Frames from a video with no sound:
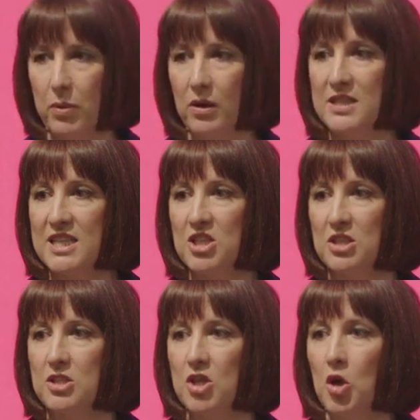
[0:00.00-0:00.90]

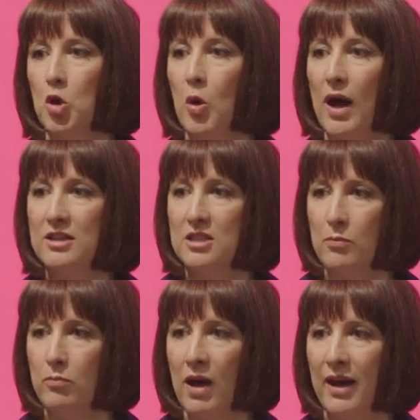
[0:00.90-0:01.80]
Politicians who
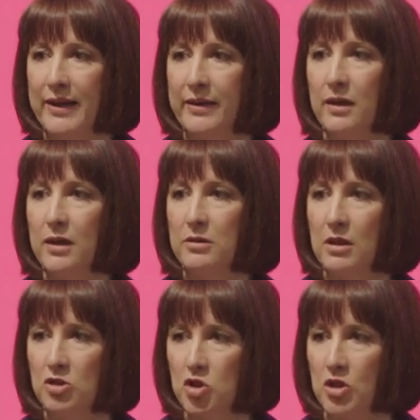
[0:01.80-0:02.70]
undermine
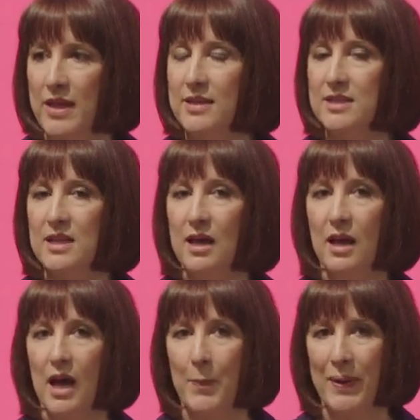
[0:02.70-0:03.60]
those strengths
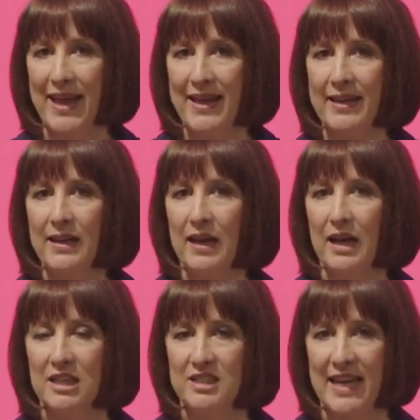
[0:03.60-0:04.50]
are playing
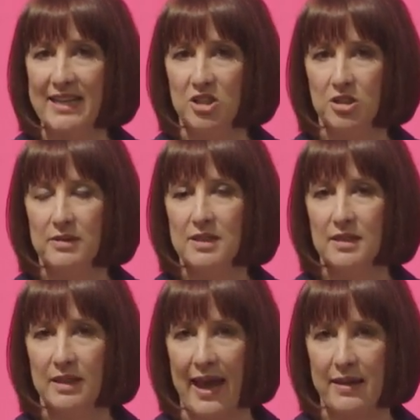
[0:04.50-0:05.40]
a
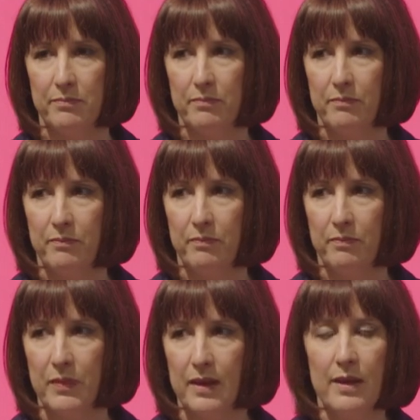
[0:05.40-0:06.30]
dangerous game.
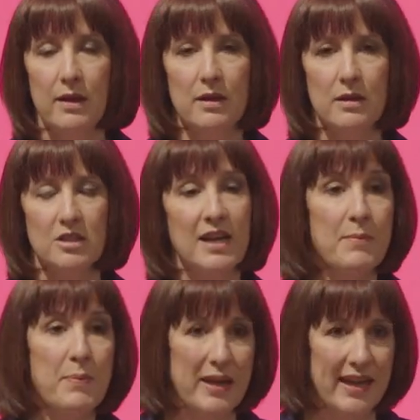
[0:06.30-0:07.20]
So
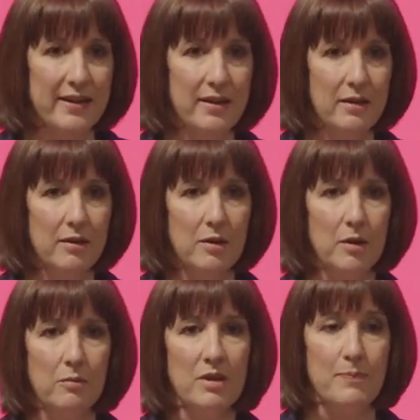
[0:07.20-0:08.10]
let me begin
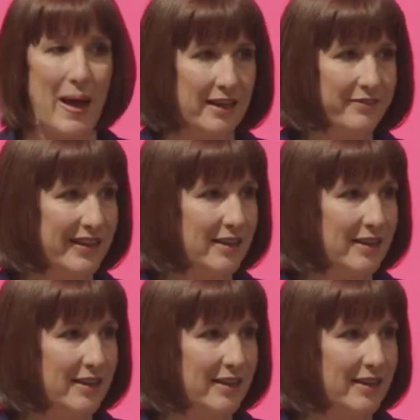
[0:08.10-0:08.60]
with the Bank of